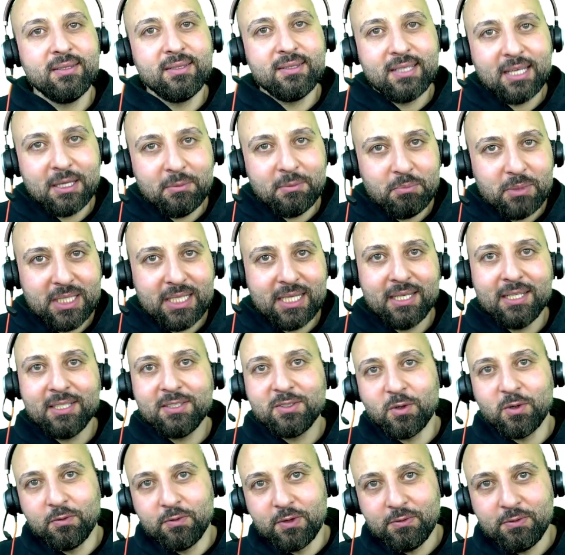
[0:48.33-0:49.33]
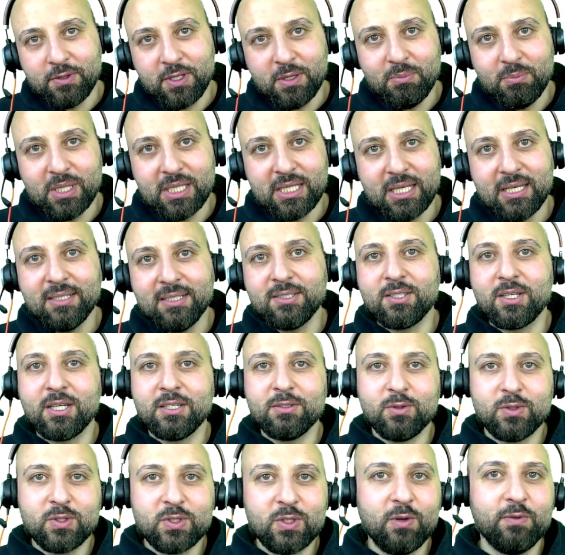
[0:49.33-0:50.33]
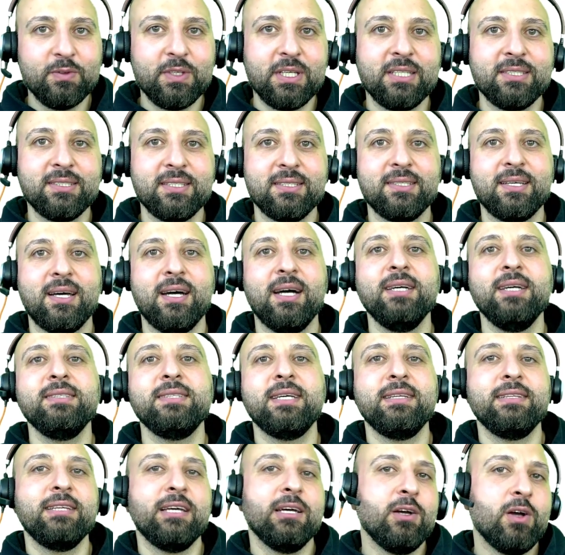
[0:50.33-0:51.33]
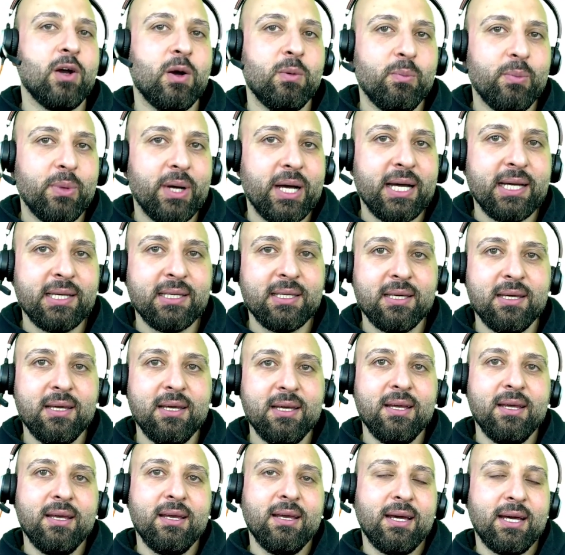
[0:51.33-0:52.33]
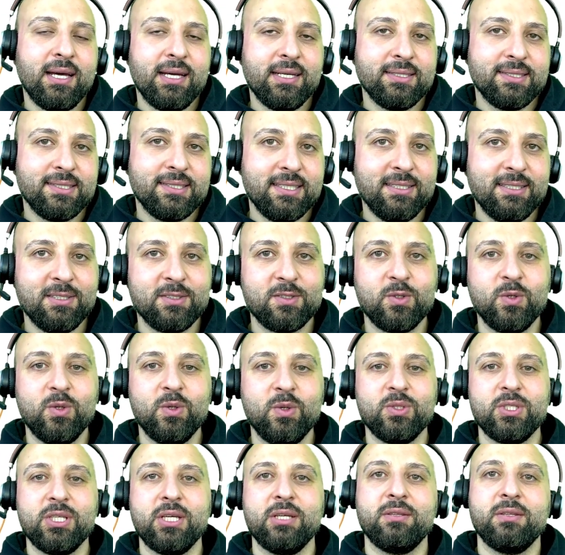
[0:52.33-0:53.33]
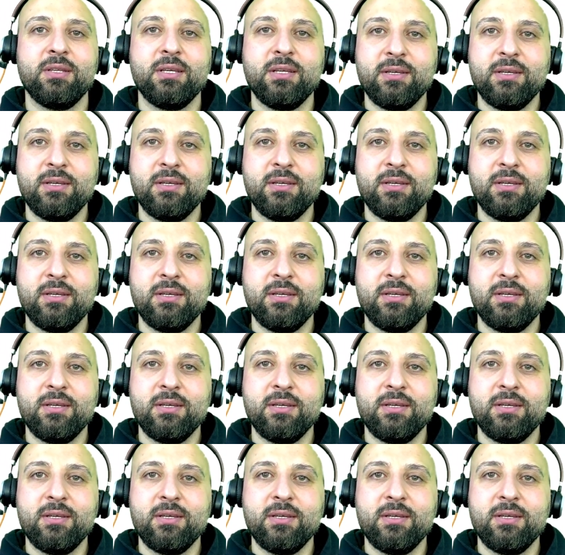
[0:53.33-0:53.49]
10 minutes or 15 minutes try to solve the exercise and then come back and see the solution.